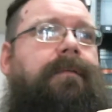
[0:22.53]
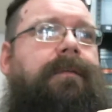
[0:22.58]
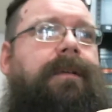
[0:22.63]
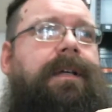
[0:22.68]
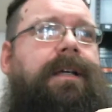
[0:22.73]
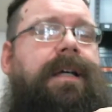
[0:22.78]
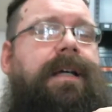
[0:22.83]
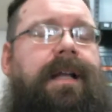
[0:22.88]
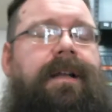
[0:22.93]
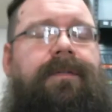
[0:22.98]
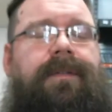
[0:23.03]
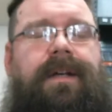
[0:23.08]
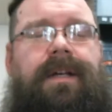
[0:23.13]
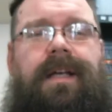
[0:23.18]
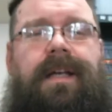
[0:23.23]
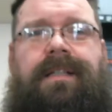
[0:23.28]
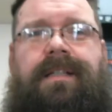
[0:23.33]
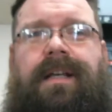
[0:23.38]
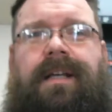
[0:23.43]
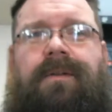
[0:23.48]
kind of
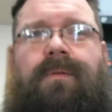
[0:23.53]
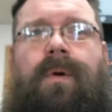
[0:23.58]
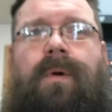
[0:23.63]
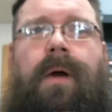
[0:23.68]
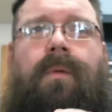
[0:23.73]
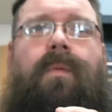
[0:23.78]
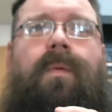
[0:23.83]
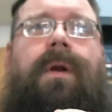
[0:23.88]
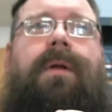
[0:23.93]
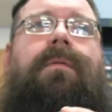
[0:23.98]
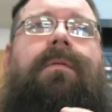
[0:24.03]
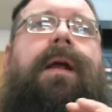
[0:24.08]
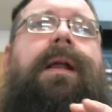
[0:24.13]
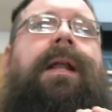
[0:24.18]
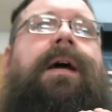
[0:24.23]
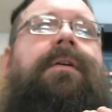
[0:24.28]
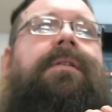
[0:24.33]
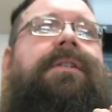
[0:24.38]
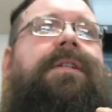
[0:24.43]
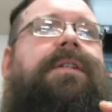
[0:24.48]
right
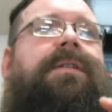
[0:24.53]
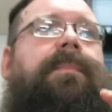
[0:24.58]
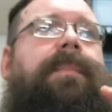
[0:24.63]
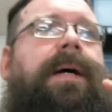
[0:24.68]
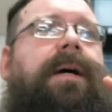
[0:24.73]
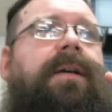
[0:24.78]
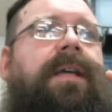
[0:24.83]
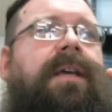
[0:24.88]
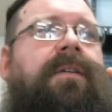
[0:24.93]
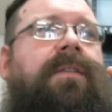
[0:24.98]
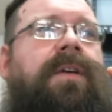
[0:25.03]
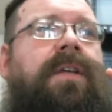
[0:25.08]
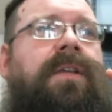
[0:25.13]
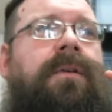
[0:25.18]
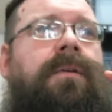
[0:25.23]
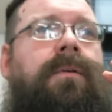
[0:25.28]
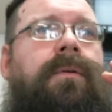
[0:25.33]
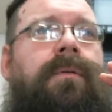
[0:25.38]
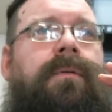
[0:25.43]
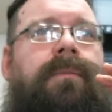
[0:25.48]
now. It's just about giving
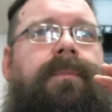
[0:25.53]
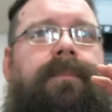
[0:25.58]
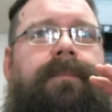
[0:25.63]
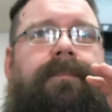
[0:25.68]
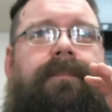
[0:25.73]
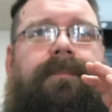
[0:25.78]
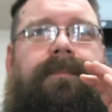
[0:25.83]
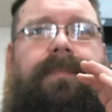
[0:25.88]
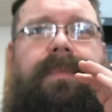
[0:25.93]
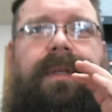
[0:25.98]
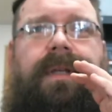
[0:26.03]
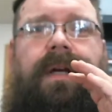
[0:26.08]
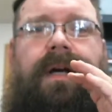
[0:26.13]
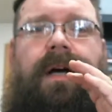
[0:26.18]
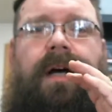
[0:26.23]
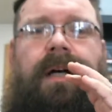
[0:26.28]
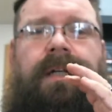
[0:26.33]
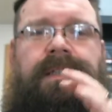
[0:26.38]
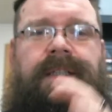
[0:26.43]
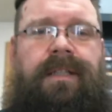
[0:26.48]
you
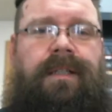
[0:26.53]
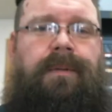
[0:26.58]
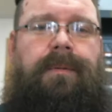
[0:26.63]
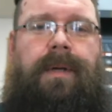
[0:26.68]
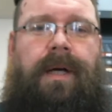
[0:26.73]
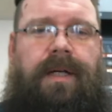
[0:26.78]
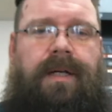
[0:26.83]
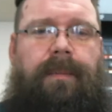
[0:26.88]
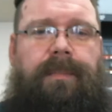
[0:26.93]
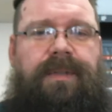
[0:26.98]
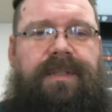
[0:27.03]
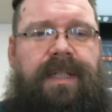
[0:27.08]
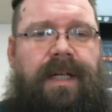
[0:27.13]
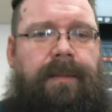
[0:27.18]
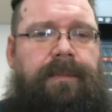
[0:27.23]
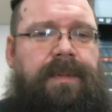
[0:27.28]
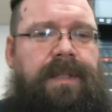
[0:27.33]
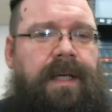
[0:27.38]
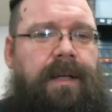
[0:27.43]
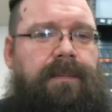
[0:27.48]
a couple
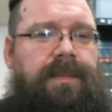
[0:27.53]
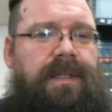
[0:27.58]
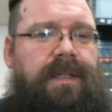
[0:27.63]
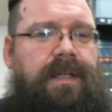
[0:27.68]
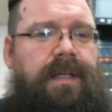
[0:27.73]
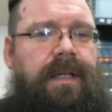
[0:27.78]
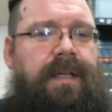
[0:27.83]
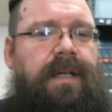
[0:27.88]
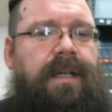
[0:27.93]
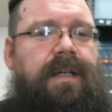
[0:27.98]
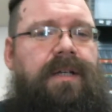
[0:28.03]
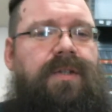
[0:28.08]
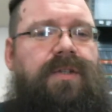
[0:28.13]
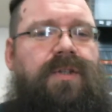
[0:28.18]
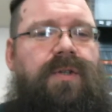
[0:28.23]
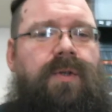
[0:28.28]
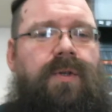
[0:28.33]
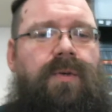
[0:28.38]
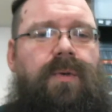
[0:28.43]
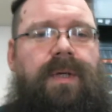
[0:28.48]
setup tips
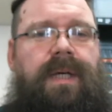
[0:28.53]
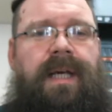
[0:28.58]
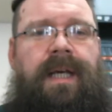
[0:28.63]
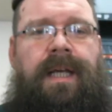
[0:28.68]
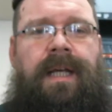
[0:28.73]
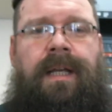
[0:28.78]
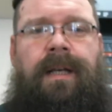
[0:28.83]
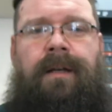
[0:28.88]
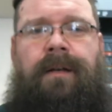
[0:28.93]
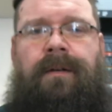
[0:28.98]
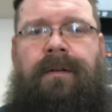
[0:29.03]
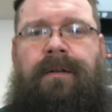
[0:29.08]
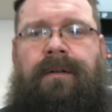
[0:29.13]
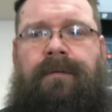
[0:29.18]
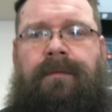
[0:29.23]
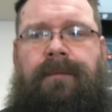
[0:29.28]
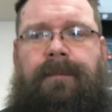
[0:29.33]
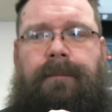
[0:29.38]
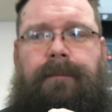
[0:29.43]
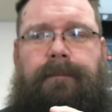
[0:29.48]
so you
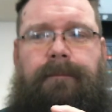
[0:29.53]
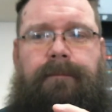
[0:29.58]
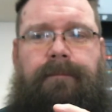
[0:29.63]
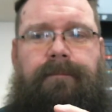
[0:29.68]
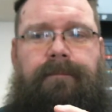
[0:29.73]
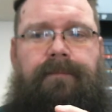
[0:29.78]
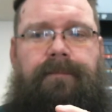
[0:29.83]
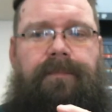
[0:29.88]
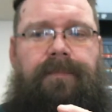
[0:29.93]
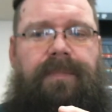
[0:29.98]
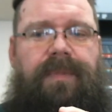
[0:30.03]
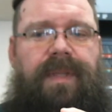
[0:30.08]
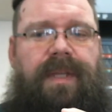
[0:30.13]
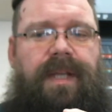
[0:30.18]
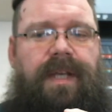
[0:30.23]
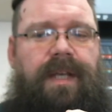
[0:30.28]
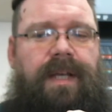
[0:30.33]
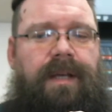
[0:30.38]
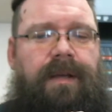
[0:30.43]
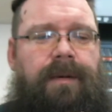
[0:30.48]
can
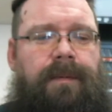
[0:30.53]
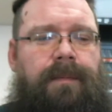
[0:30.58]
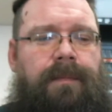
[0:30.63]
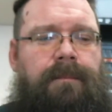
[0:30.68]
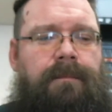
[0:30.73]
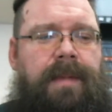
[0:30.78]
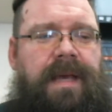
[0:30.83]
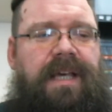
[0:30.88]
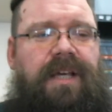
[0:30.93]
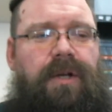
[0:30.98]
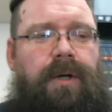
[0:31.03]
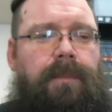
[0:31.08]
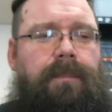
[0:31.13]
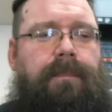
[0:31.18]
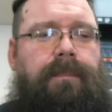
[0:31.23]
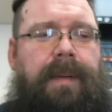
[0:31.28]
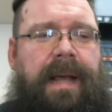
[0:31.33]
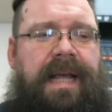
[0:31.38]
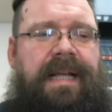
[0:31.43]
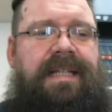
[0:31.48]
make your
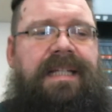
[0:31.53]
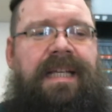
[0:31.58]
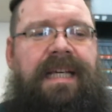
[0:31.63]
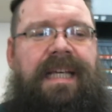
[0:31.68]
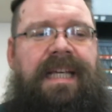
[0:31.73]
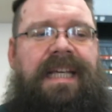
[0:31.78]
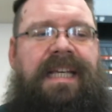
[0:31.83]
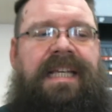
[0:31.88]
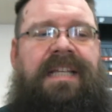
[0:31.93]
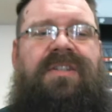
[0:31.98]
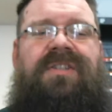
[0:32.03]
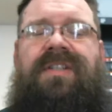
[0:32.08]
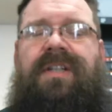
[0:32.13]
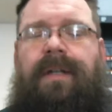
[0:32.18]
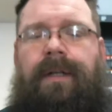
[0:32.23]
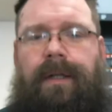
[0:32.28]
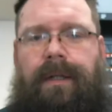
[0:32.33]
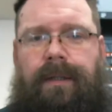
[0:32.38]
painting easier.